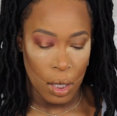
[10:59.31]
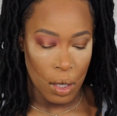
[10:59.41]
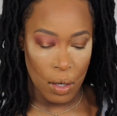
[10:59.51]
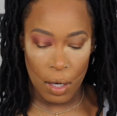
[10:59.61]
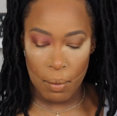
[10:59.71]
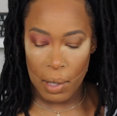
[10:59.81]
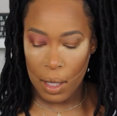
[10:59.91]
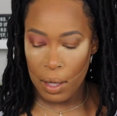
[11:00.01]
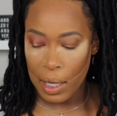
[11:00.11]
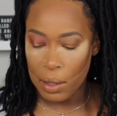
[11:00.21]
You know what I
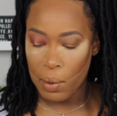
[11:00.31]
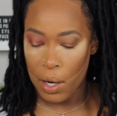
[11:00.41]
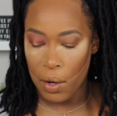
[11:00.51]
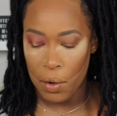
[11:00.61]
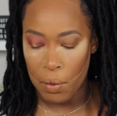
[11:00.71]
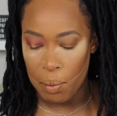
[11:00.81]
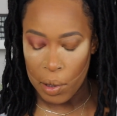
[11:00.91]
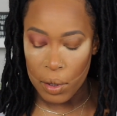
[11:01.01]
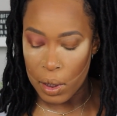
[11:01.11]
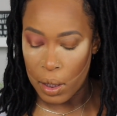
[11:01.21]
mean? That's why you're your own
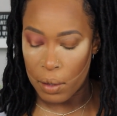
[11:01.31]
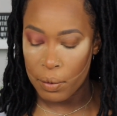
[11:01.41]
person.